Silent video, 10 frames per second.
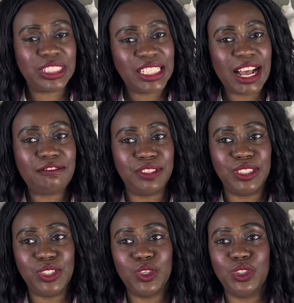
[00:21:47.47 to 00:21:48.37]
see that
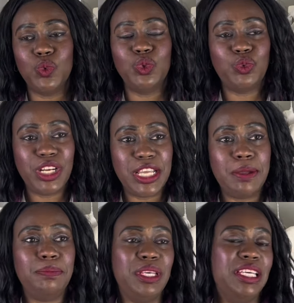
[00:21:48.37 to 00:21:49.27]
video, you would
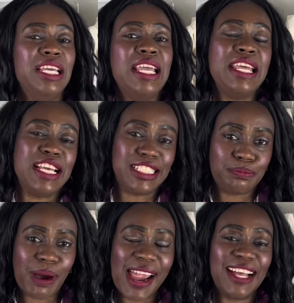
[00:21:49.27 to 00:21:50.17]
really be
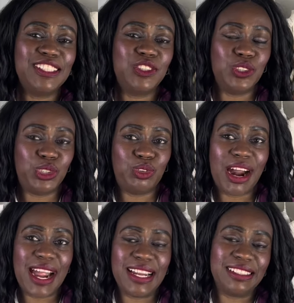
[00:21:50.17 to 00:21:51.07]
inspired to
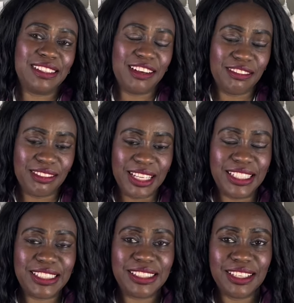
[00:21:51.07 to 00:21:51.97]
try
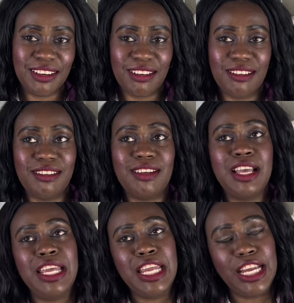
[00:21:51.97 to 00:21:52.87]
lace
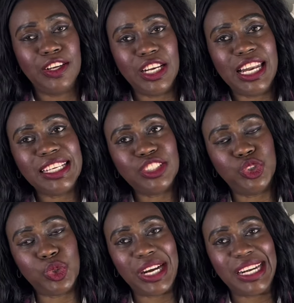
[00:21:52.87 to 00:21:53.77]

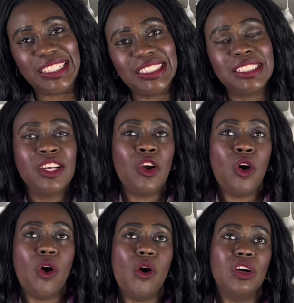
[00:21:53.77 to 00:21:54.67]
dress.
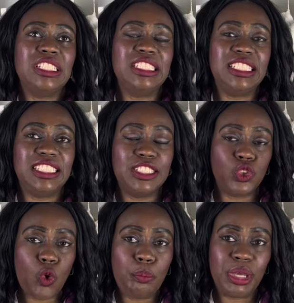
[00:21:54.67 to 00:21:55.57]
Or since it's a
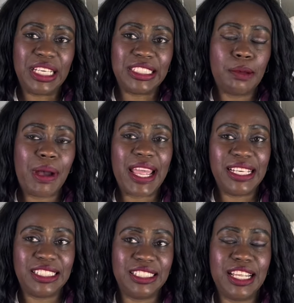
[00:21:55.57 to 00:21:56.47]
two-piece by
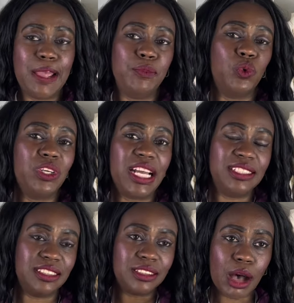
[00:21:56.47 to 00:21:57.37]
H&M, you can
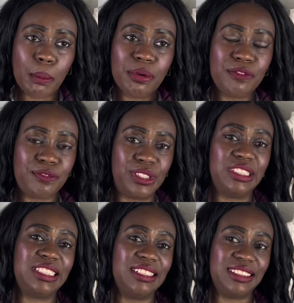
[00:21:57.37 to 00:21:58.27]
get the top
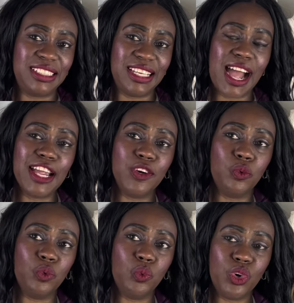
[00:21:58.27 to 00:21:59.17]
first and see how it
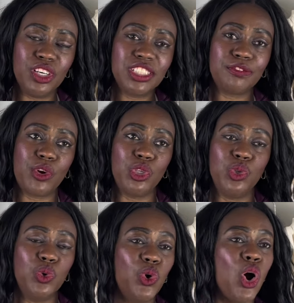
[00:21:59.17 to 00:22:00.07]
works for
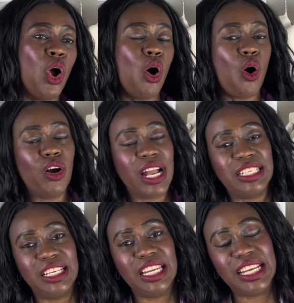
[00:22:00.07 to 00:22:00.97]
you, or
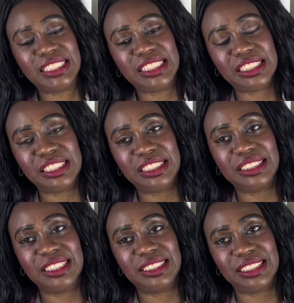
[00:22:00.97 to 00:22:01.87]
get a lace
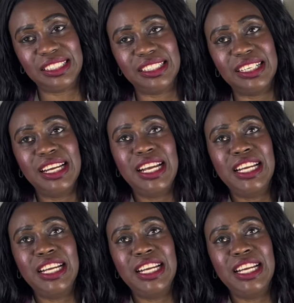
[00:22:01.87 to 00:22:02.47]
skirt and see,